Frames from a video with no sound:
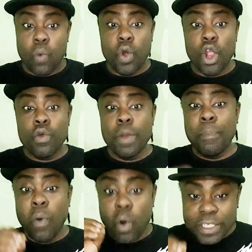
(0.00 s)

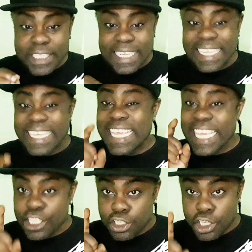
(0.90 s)
were reportedly
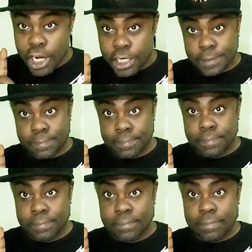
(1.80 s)
injured
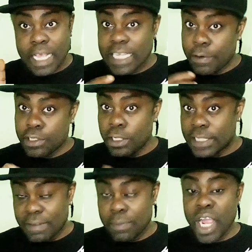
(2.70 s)
as a
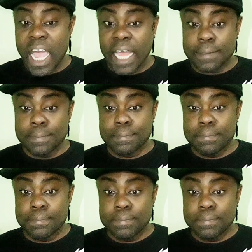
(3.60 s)
result of the brawl.